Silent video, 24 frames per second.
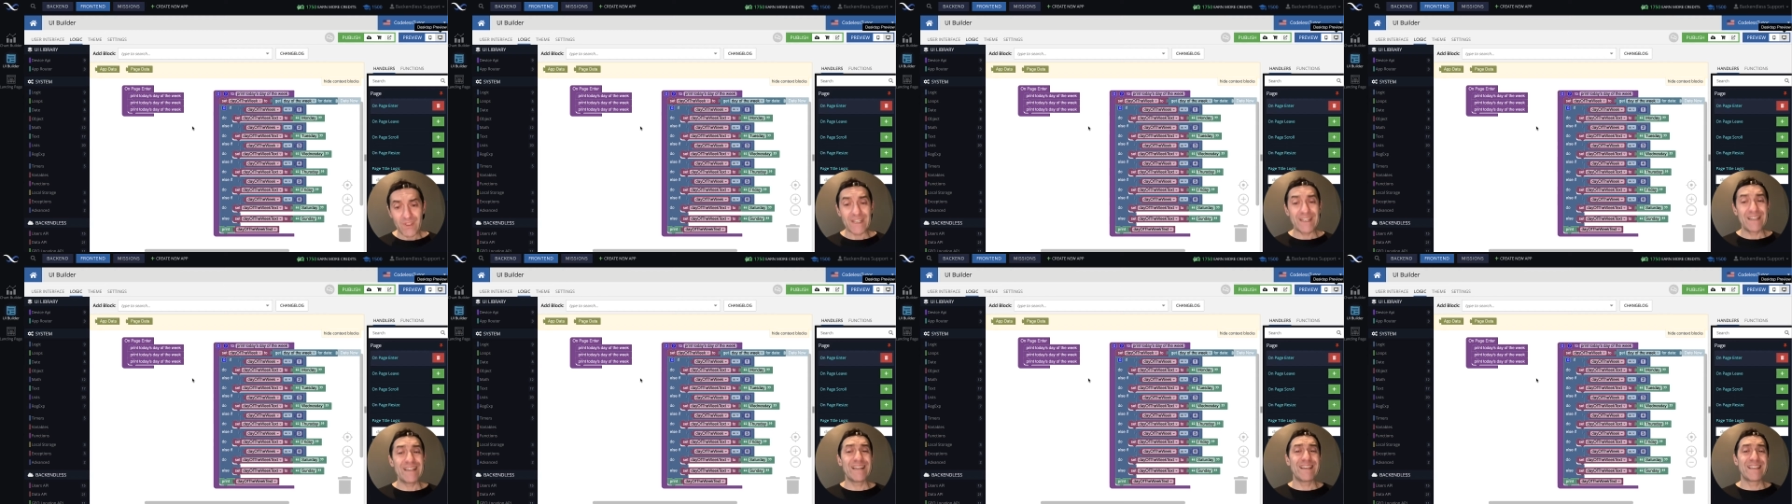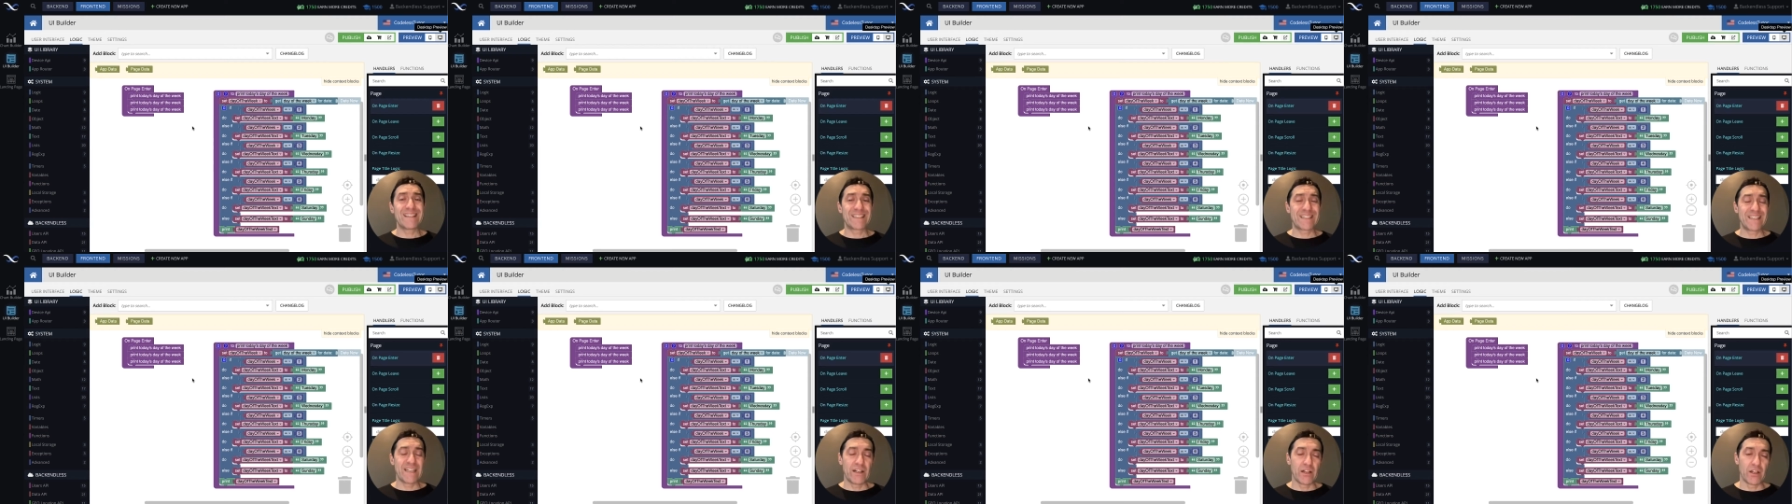
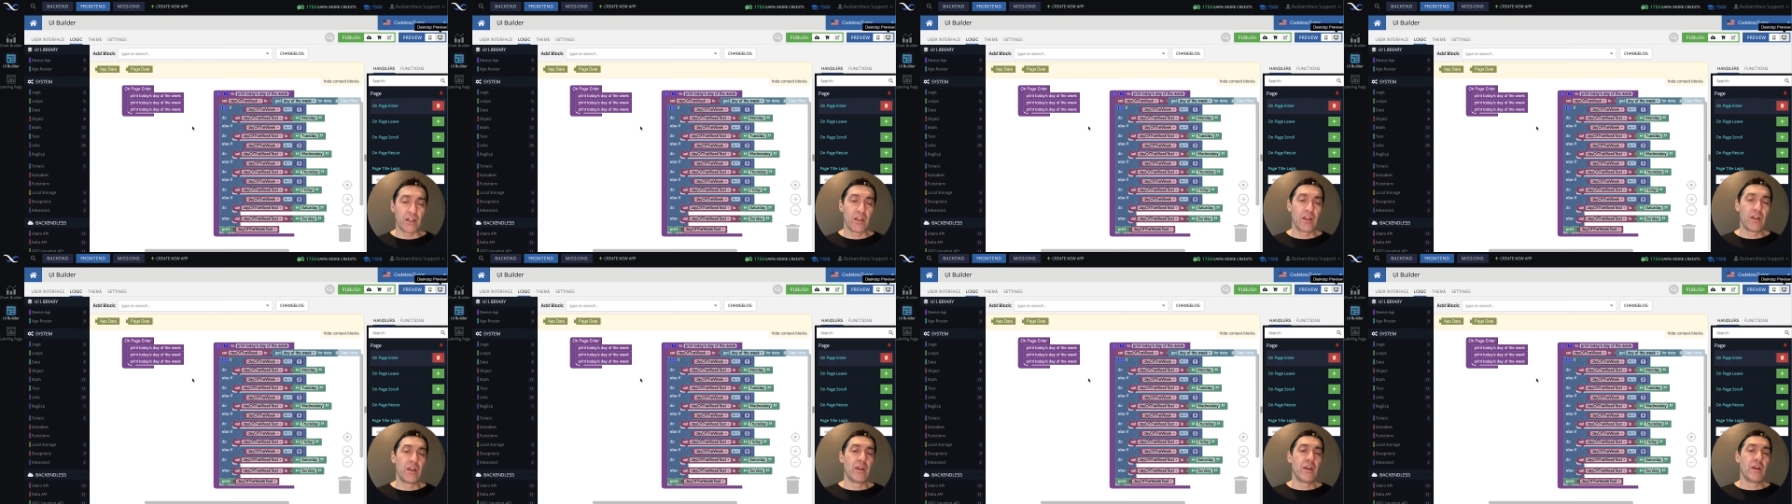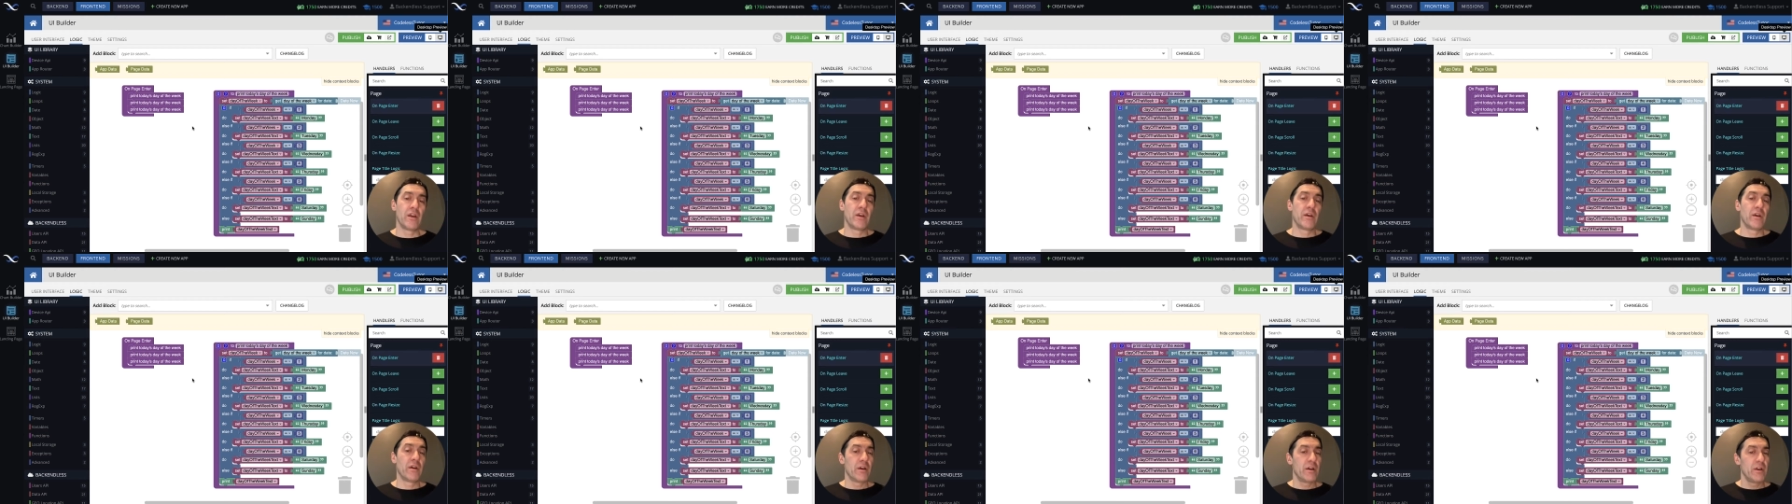Still
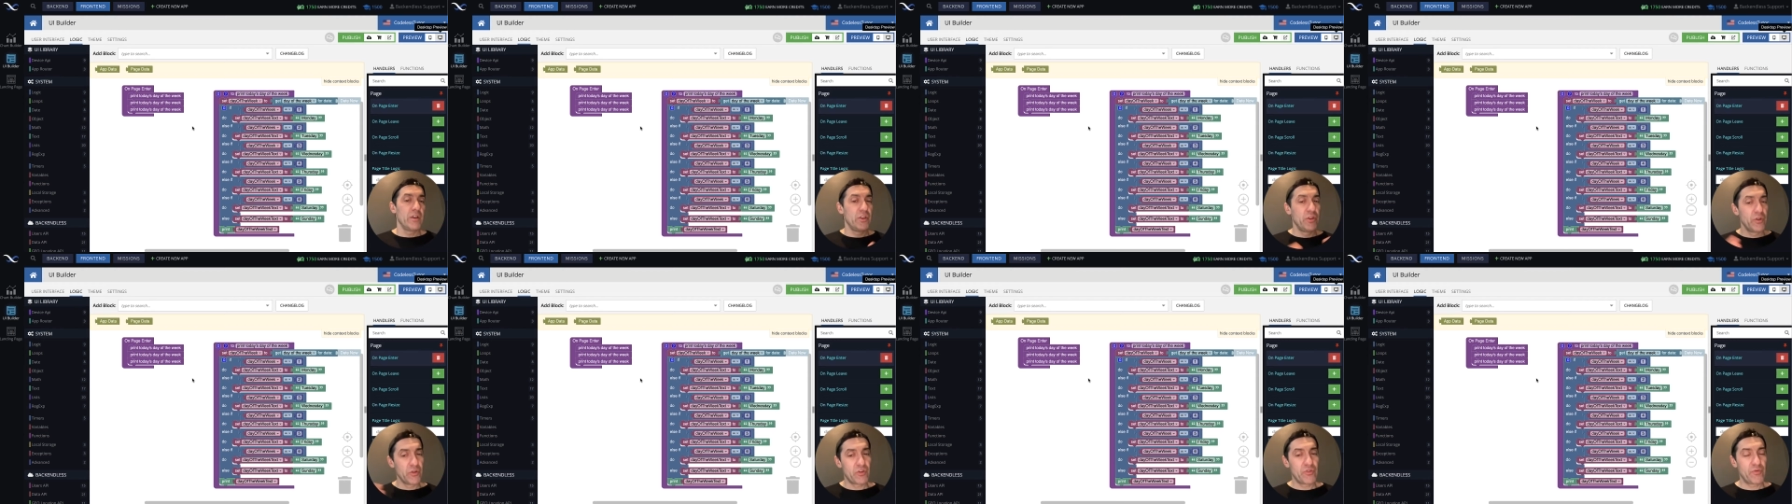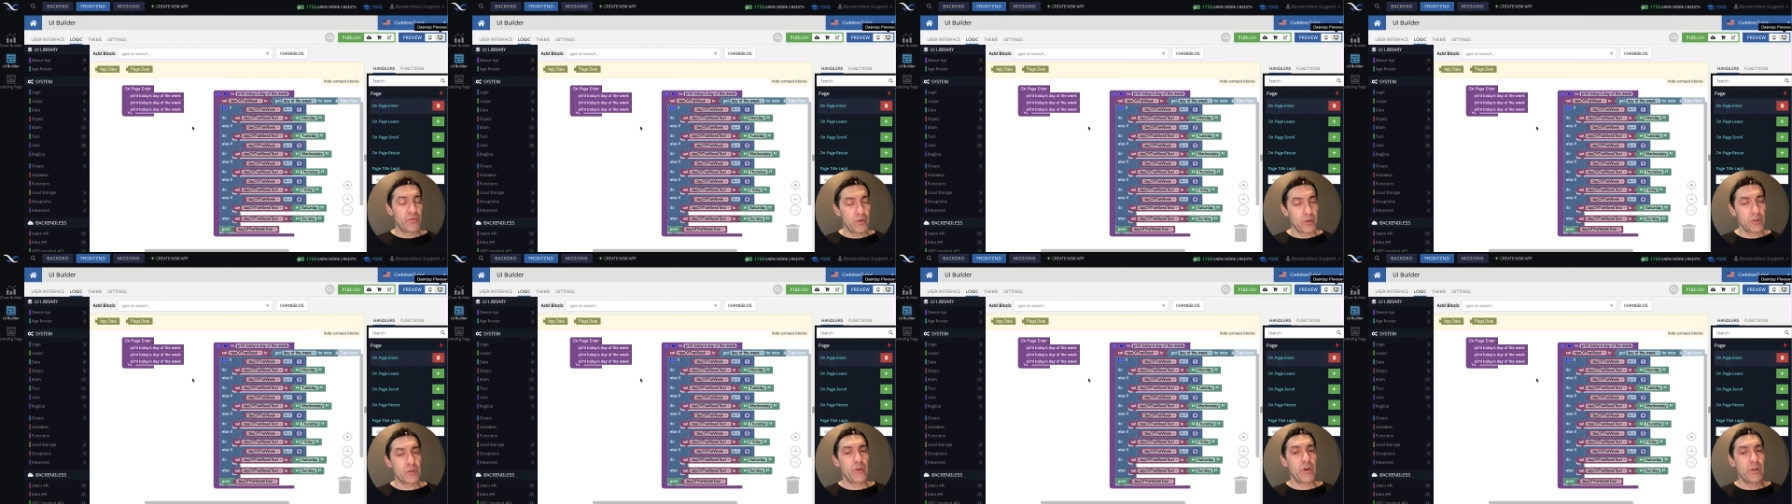
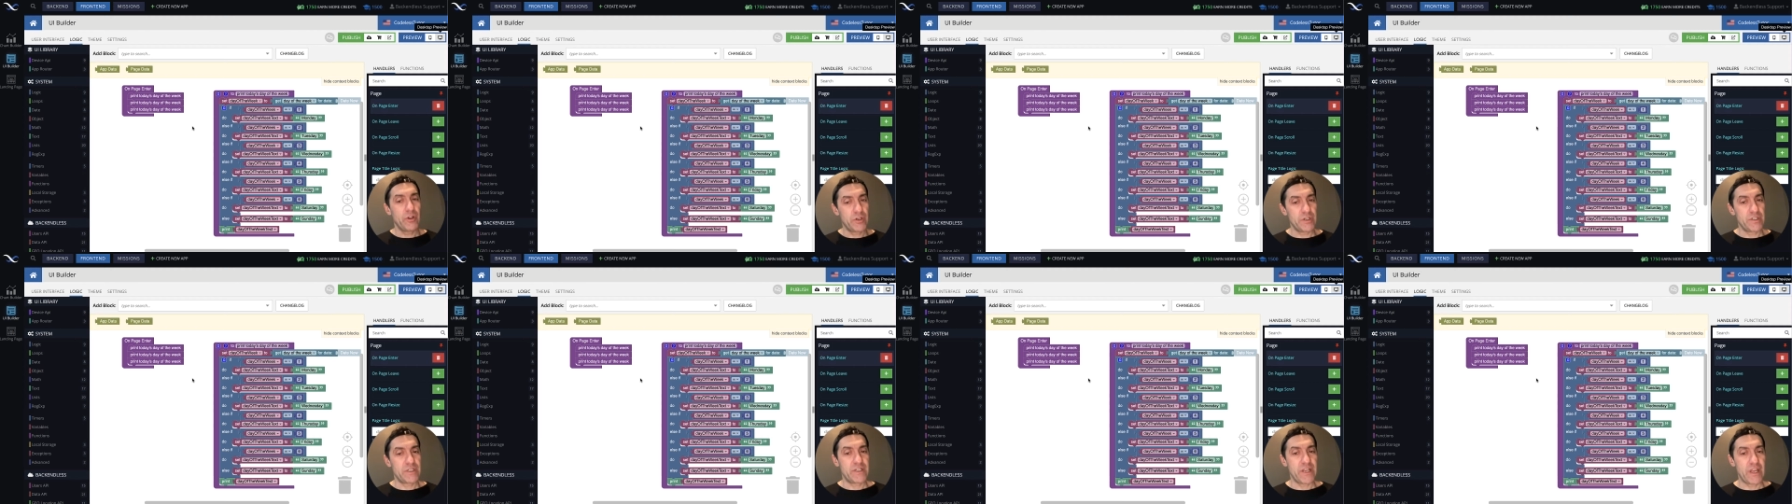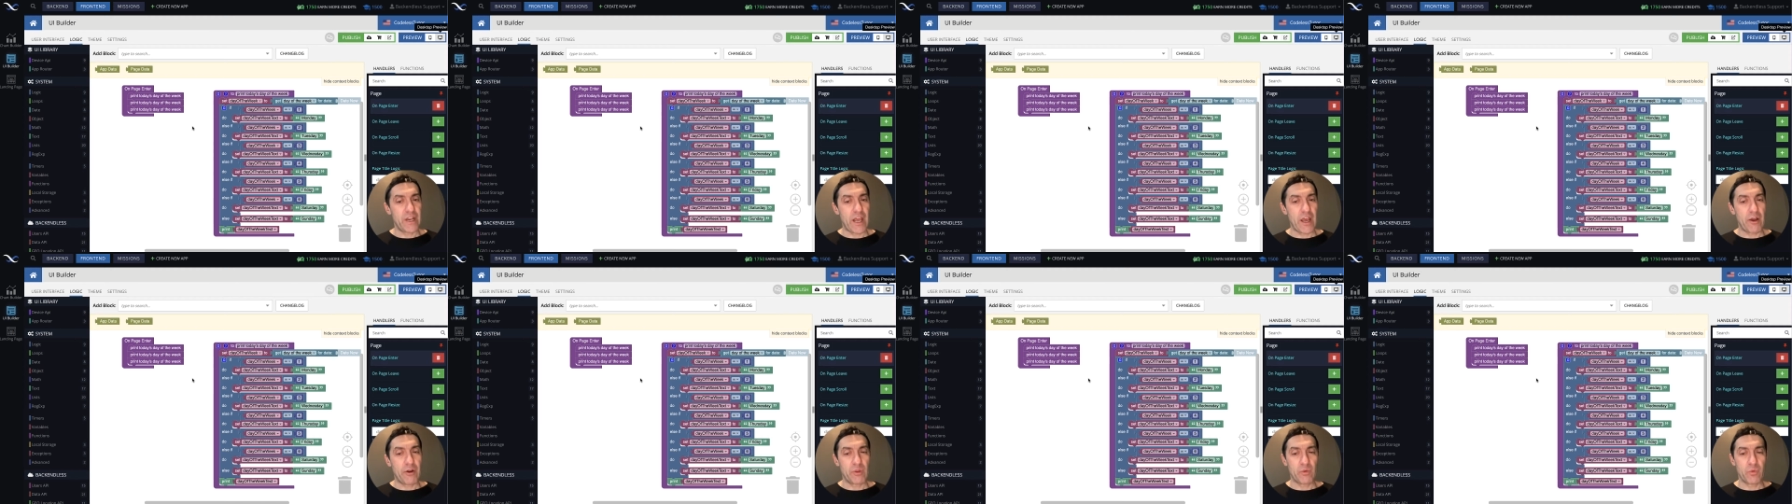useful to understand
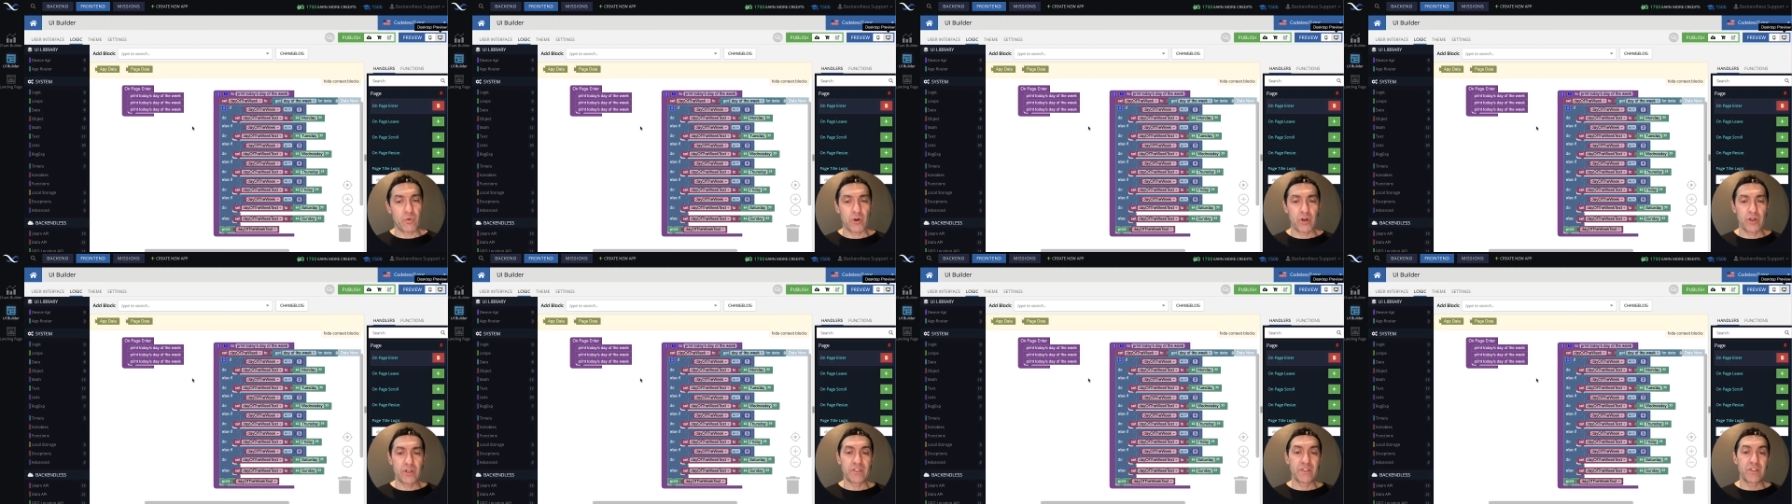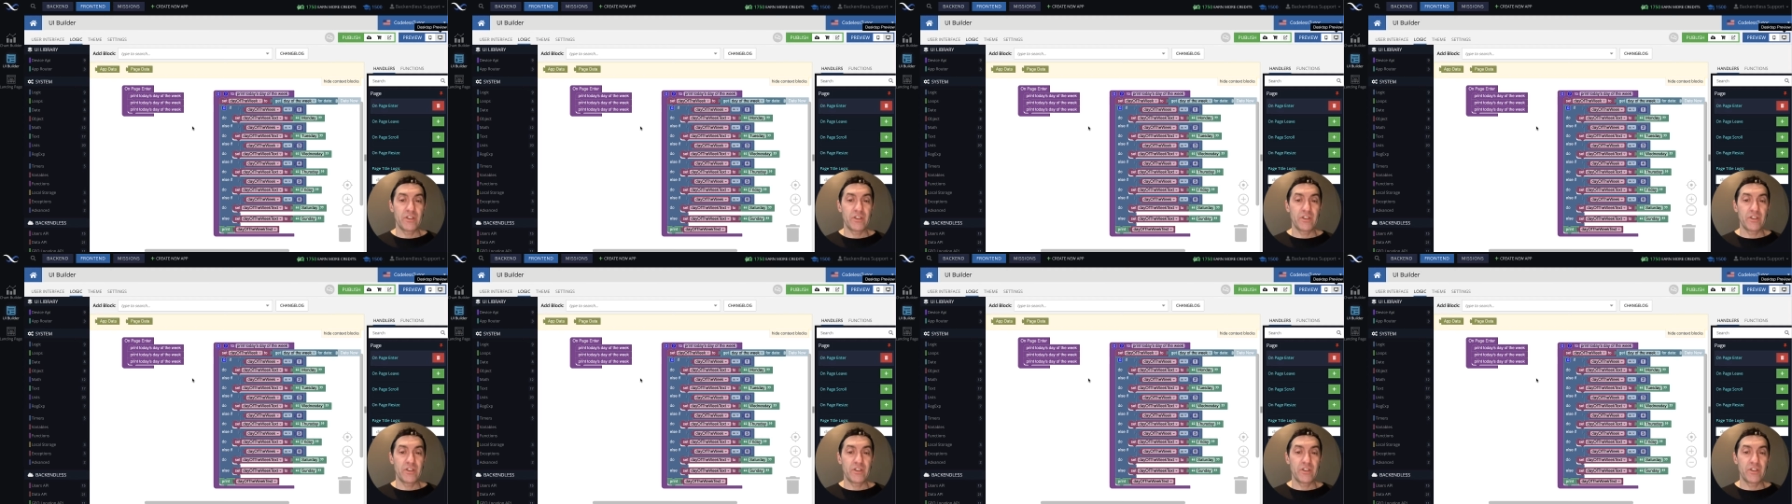how it works,